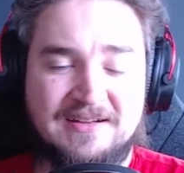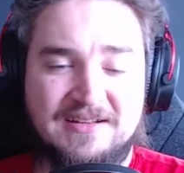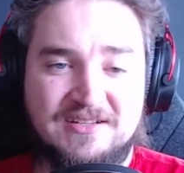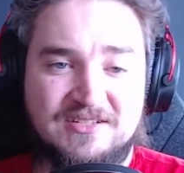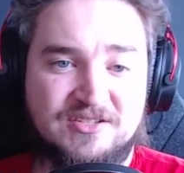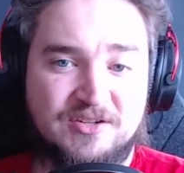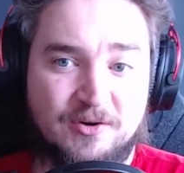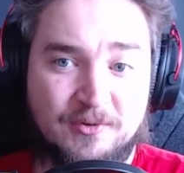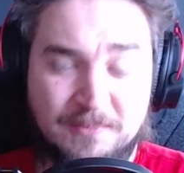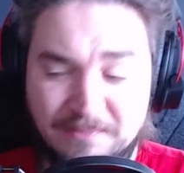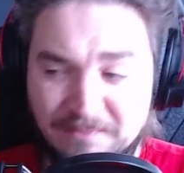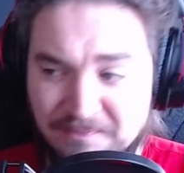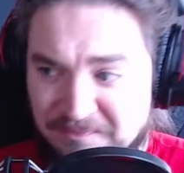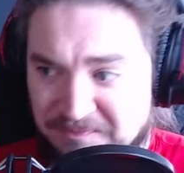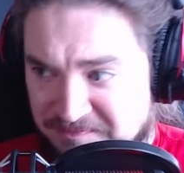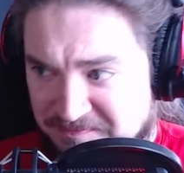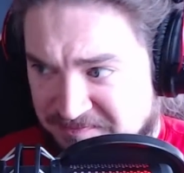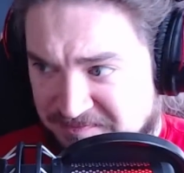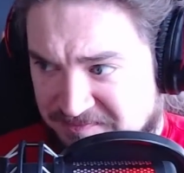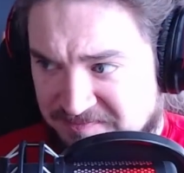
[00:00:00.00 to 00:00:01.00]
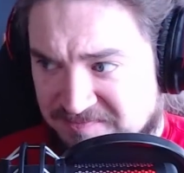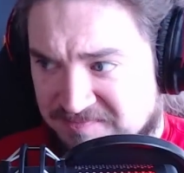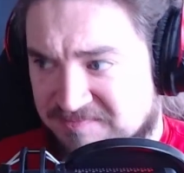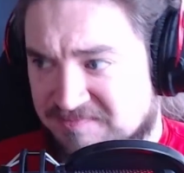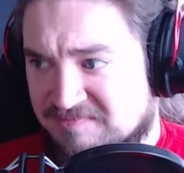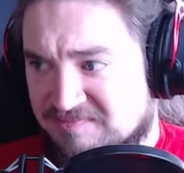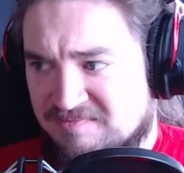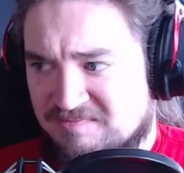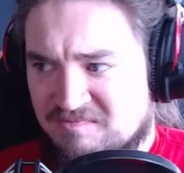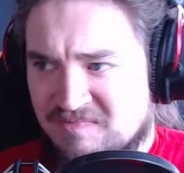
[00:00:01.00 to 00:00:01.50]
So
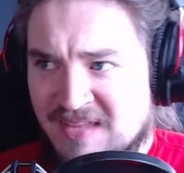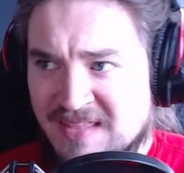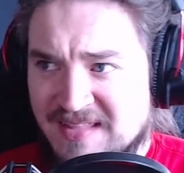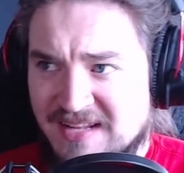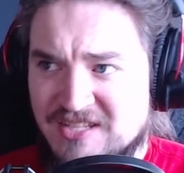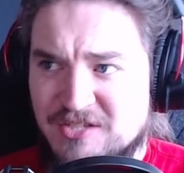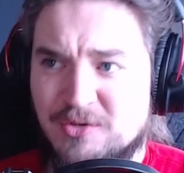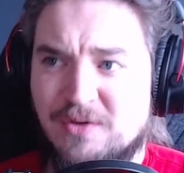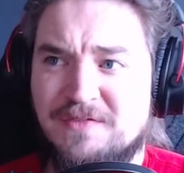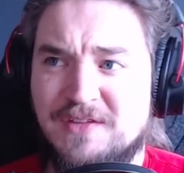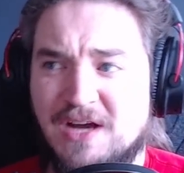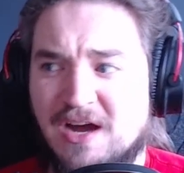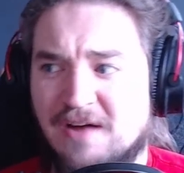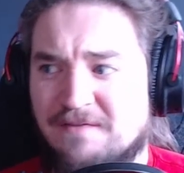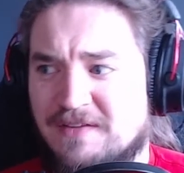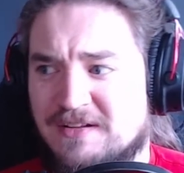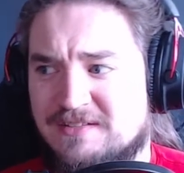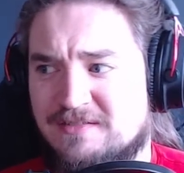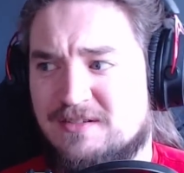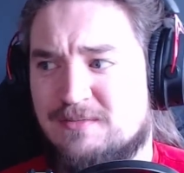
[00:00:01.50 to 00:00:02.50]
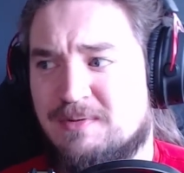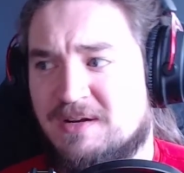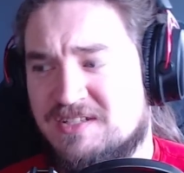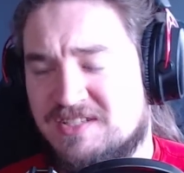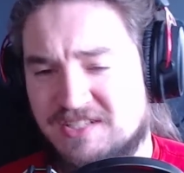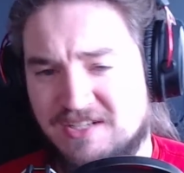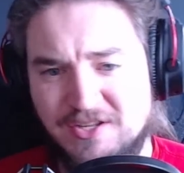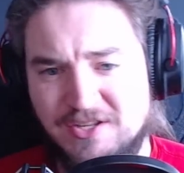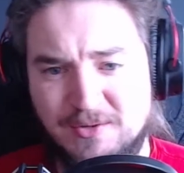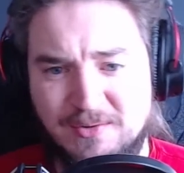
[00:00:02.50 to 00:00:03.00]
that's sort of the offensive spots.
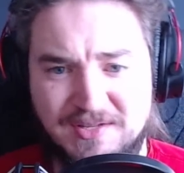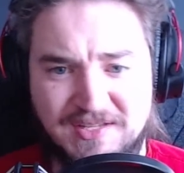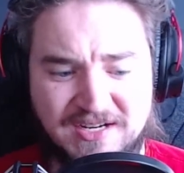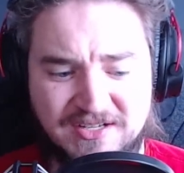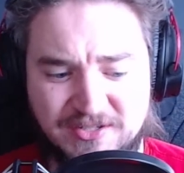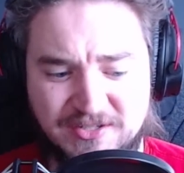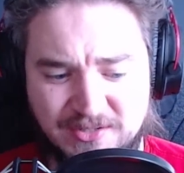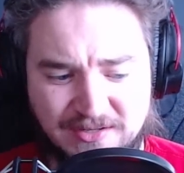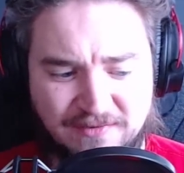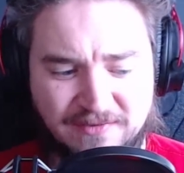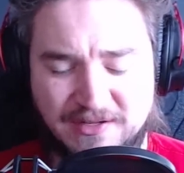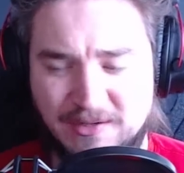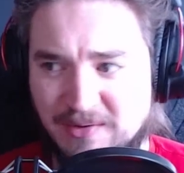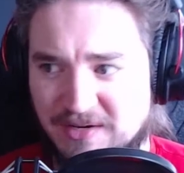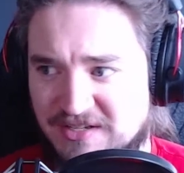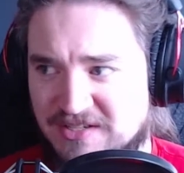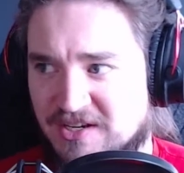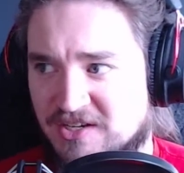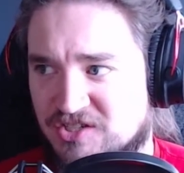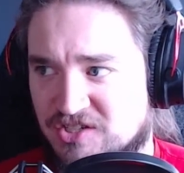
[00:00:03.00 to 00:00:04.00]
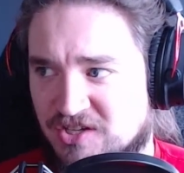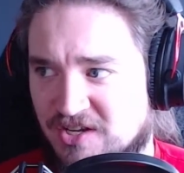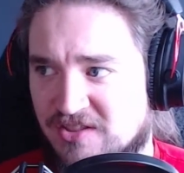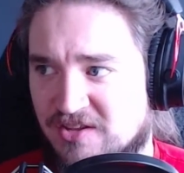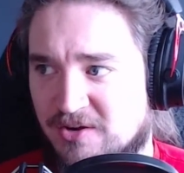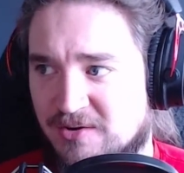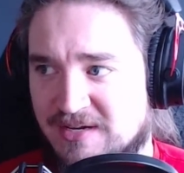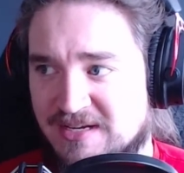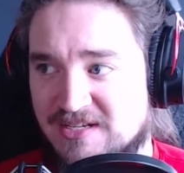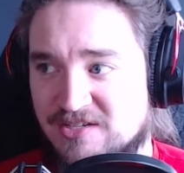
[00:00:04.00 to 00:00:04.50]
The other one that I do definitely want to touch on,
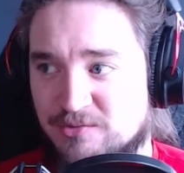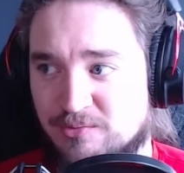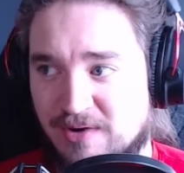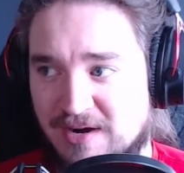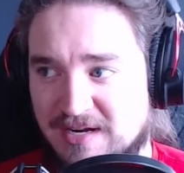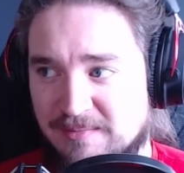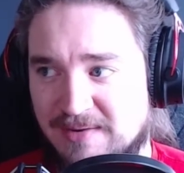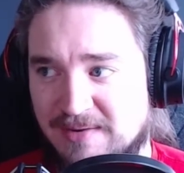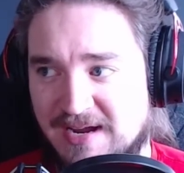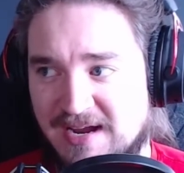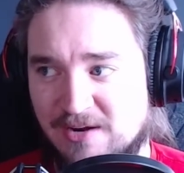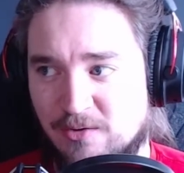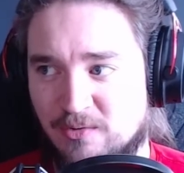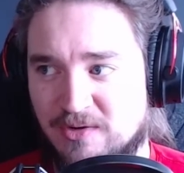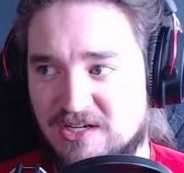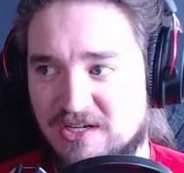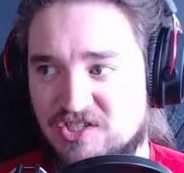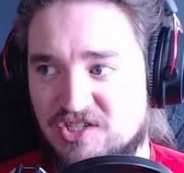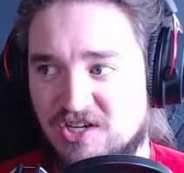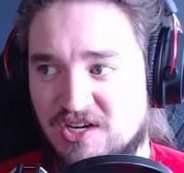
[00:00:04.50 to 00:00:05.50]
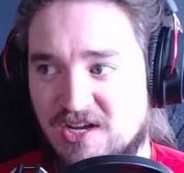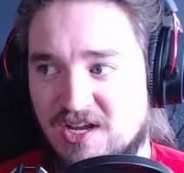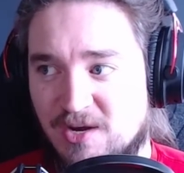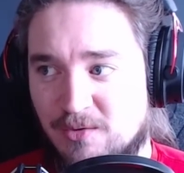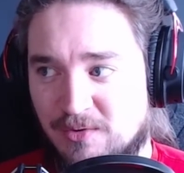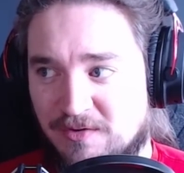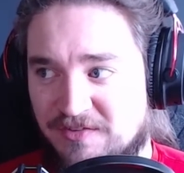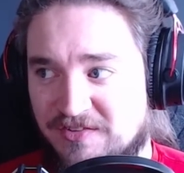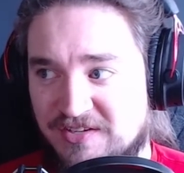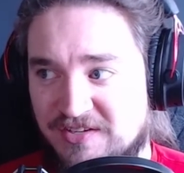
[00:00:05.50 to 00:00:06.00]
though, is running back, which
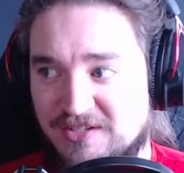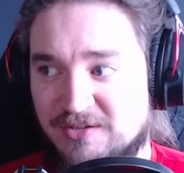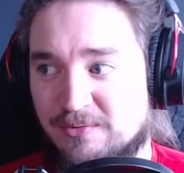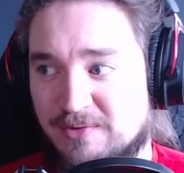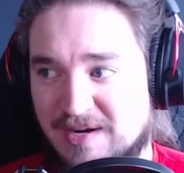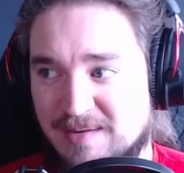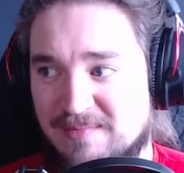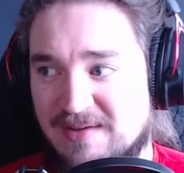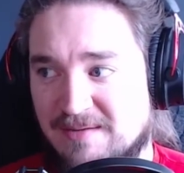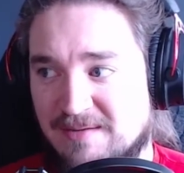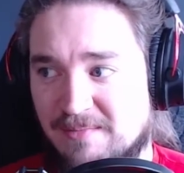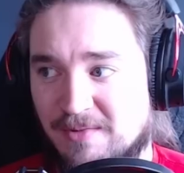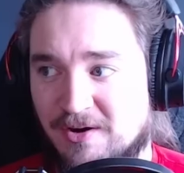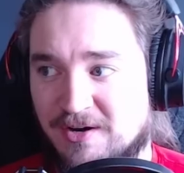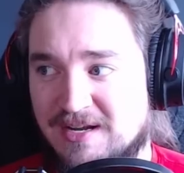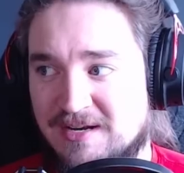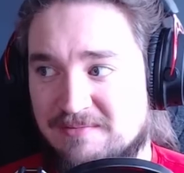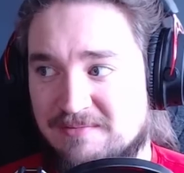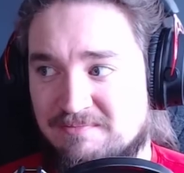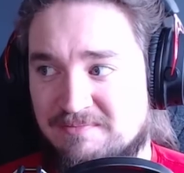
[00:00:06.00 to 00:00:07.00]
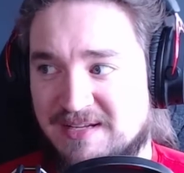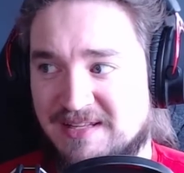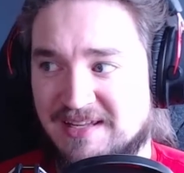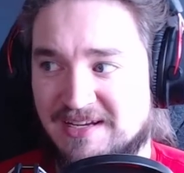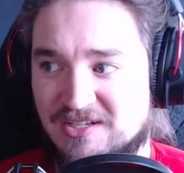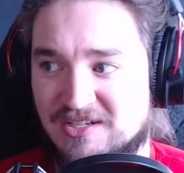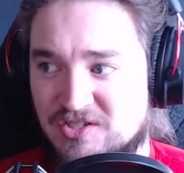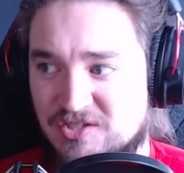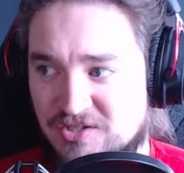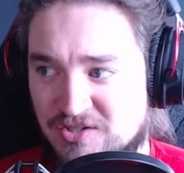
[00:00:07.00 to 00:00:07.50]
we've seen the running back market be
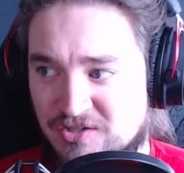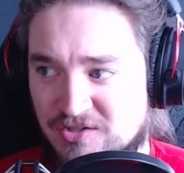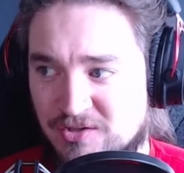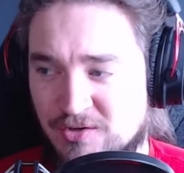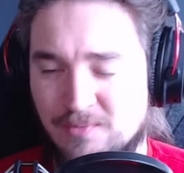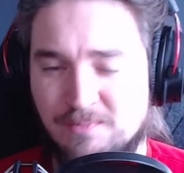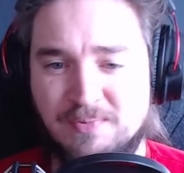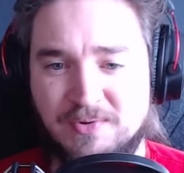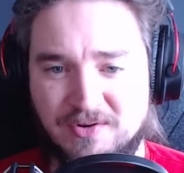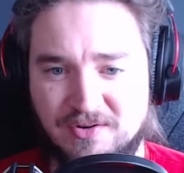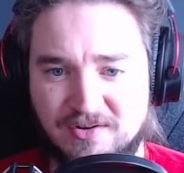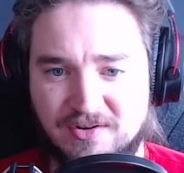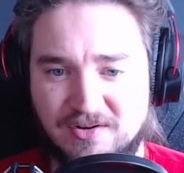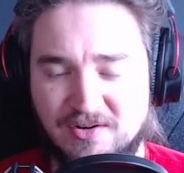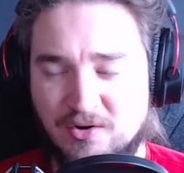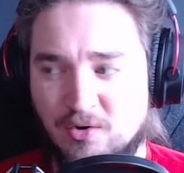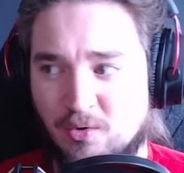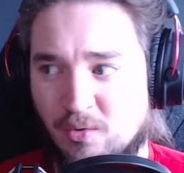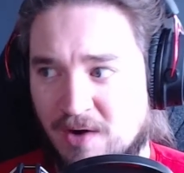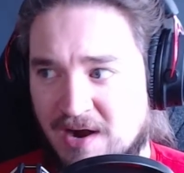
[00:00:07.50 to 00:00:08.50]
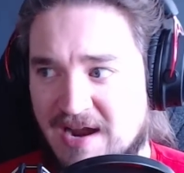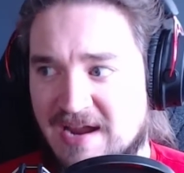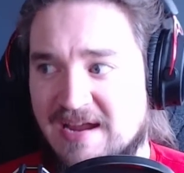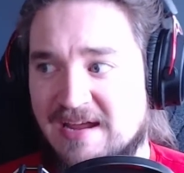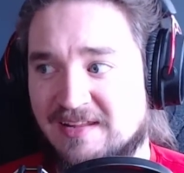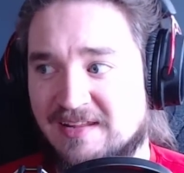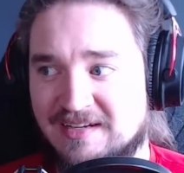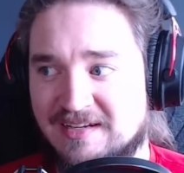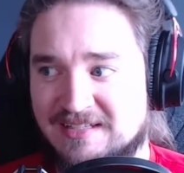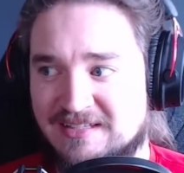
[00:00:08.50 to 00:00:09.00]
like super
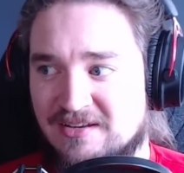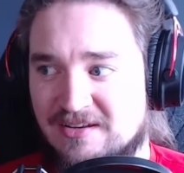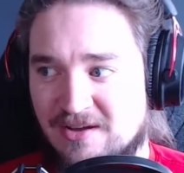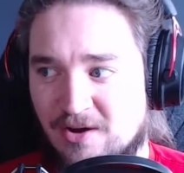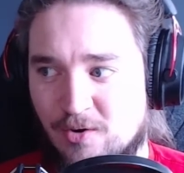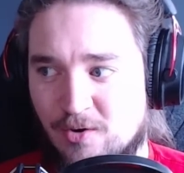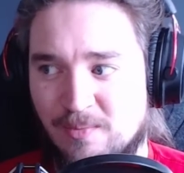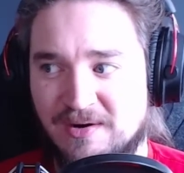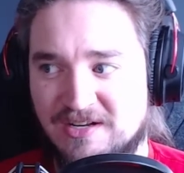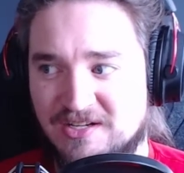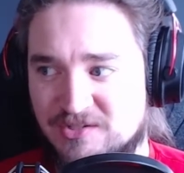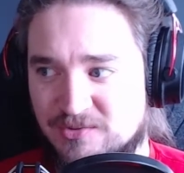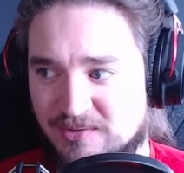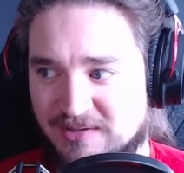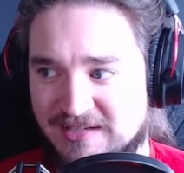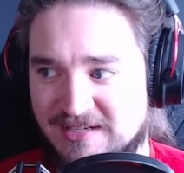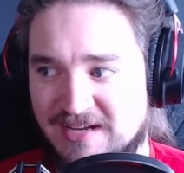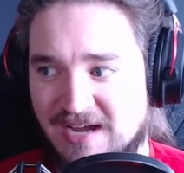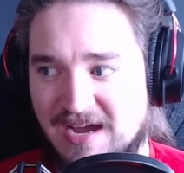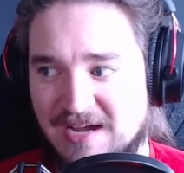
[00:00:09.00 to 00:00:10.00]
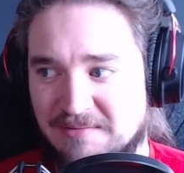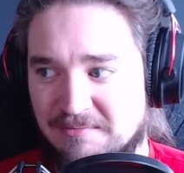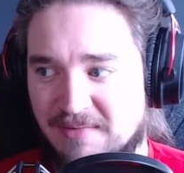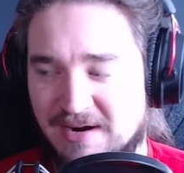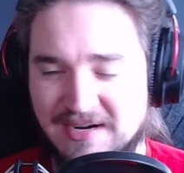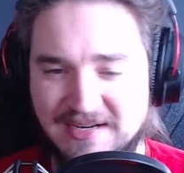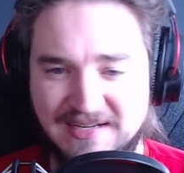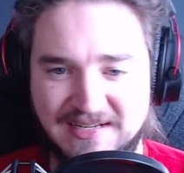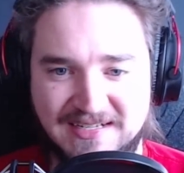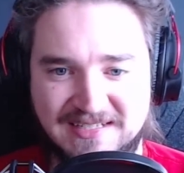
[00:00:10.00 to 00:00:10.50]
quiet. Like nobody's really gotten
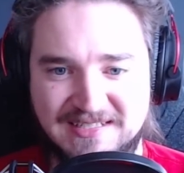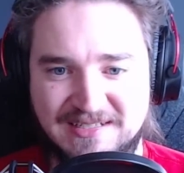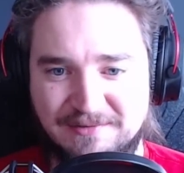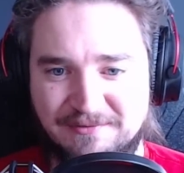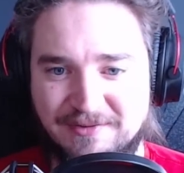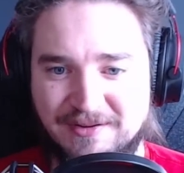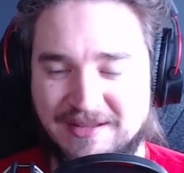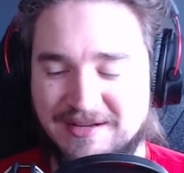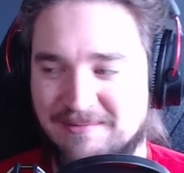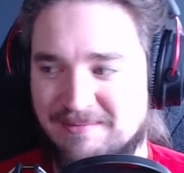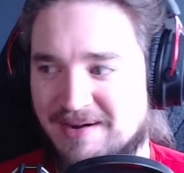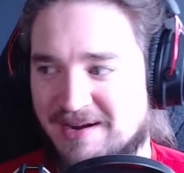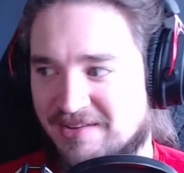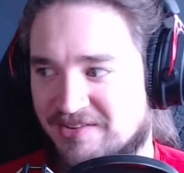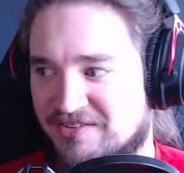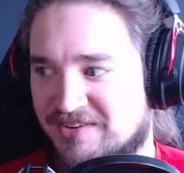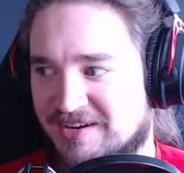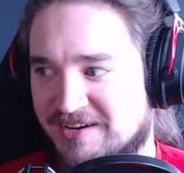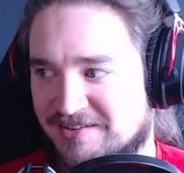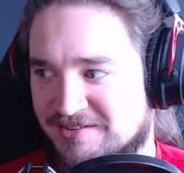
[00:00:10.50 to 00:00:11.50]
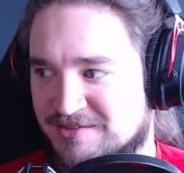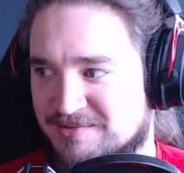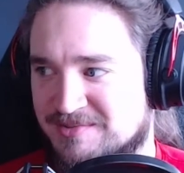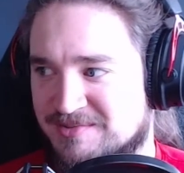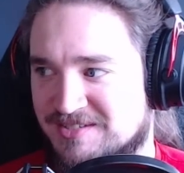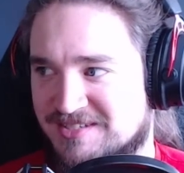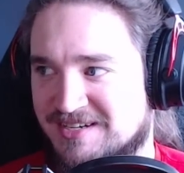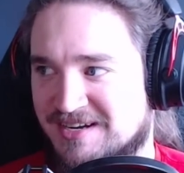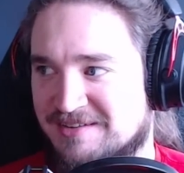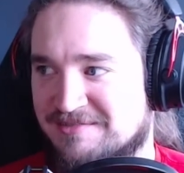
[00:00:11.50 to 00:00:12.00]
money except for like Miles Sanders,
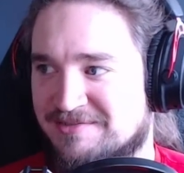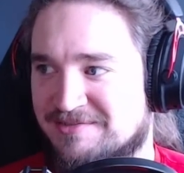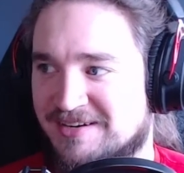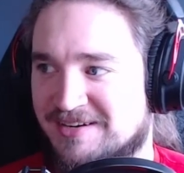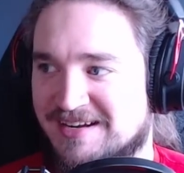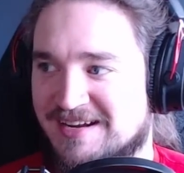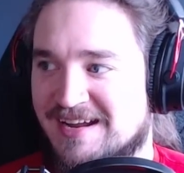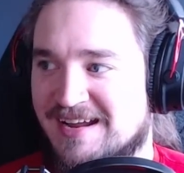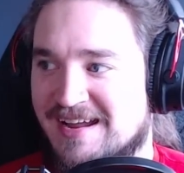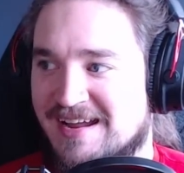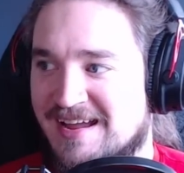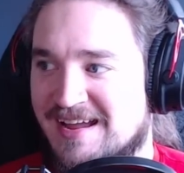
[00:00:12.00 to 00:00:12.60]
which is kind of funny.